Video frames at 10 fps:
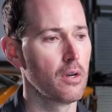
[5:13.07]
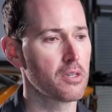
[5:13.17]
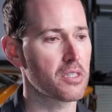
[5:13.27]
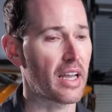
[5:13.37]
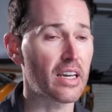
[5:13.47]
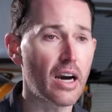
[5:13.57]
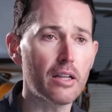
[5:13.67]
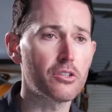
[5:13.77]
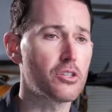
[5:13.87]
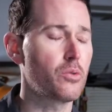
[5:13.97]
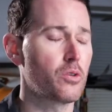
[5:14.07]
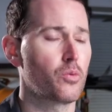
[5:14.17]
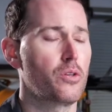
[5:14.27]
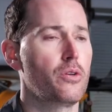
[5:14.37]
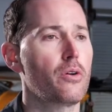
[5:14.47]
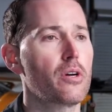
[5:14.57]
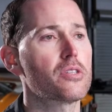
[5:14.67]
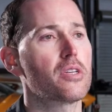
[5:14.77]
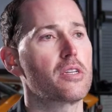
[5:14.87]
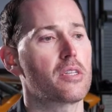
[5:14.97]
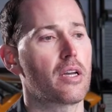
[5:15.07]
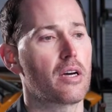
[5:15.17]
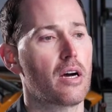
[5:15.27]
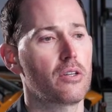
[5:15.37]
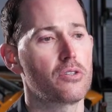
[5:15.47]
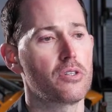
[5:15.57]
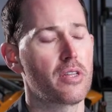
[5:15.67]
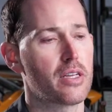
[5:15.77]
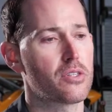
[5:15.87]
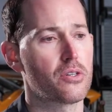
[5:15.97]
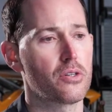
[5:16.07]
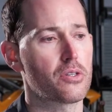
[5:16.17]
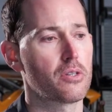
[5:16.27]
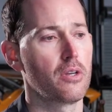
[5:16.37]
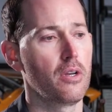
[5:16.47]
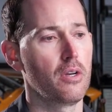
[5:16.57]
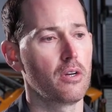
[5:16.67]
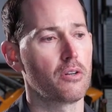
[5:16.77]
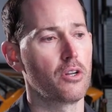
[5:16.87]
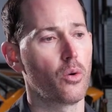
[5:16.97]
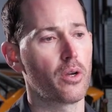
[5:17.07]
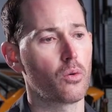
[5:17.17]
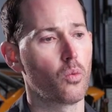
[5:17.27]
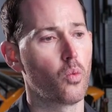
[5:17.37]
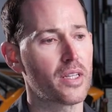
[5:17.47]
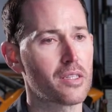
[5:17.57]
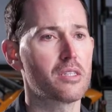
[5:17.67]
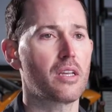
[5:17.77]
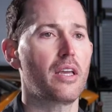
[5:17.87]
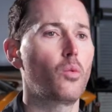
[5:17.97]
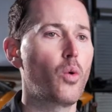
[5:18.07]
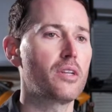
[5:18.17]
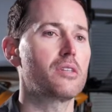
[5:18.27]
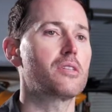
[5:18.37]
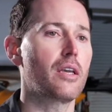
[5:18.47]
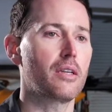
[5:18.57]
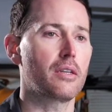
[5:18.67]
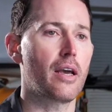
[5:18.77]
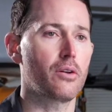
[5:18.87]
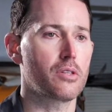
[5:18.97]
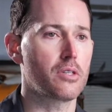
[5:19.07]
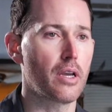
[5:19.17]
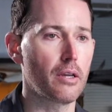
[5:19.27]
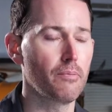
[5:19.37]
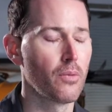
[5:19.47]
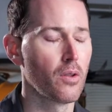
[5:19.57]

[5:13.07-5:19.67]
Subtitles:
psychology, which when you hear us say psychology, that's just knowing what to say, when to say it, and how to say it.